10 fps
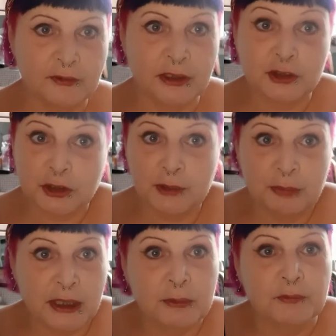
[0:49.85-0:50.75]
They try and
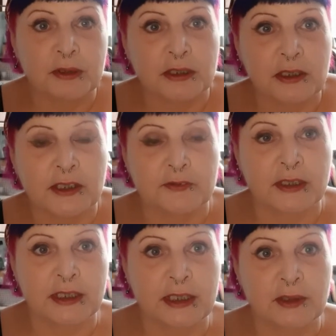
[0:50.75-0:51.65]
bake with it, and
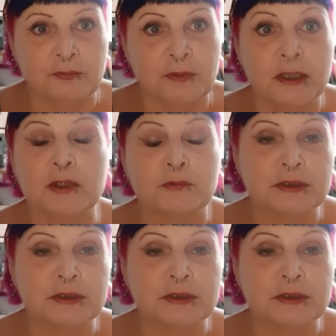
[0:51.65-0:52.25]
they have varying